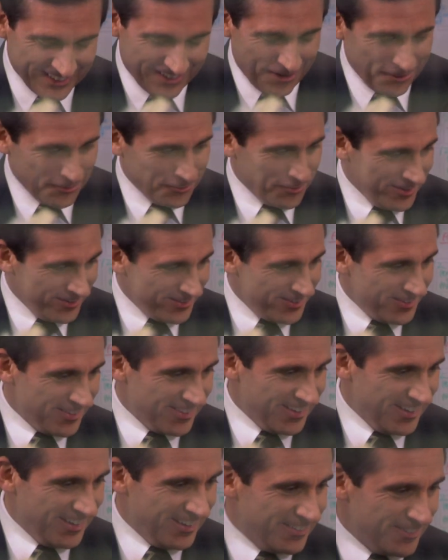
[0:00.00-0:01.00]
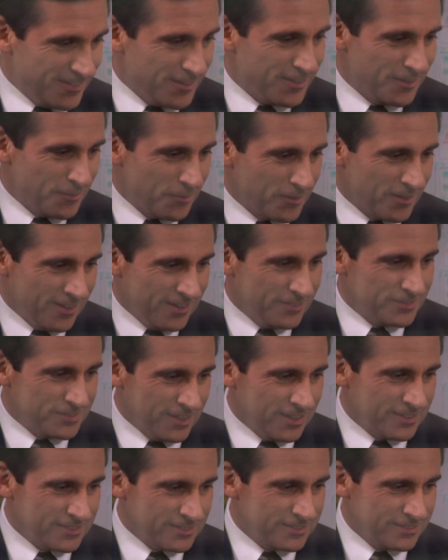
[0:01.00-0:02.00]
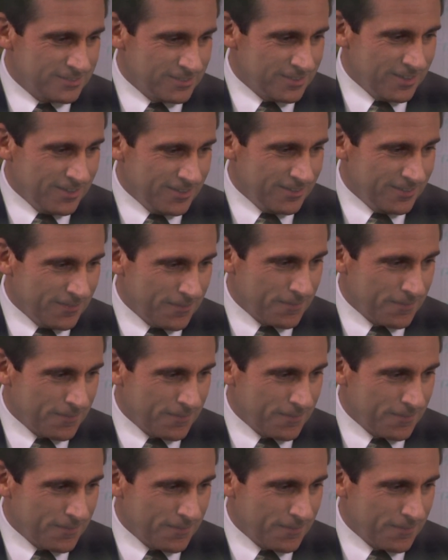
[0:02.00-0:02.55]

Are we, do you think? Do you think we're going to have sex tonight?